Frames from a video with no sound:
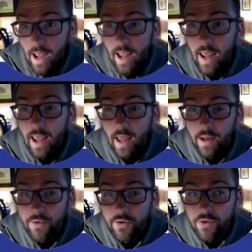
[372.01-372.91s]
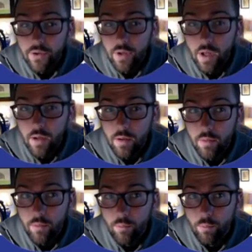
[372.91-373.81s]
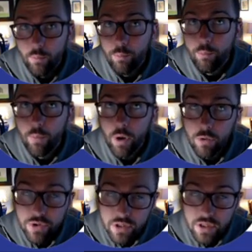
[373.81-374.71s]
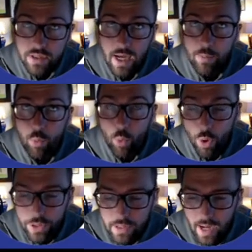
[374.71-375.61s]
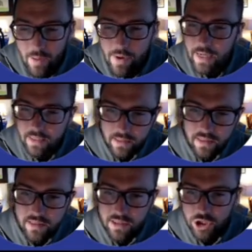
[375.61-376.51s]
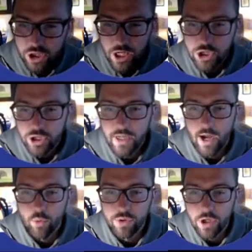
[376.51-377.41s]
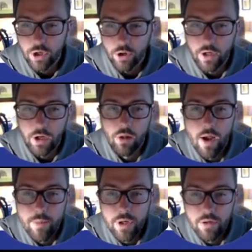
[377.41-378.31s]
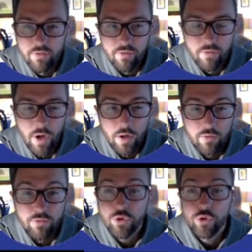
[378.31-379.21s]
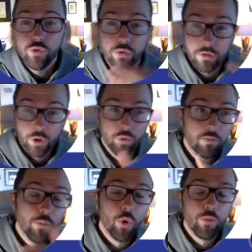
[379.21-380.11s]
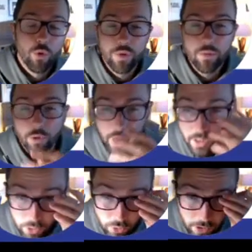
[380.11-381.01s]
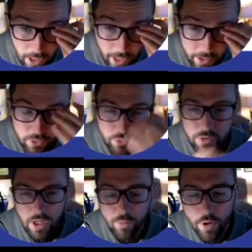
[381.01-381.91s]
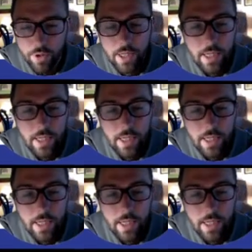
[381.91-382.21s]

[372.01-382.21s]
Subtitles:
And most type 1 diabetics, and this is changing now with the current climate of new, more and more people getting newly diagnosed with type 1.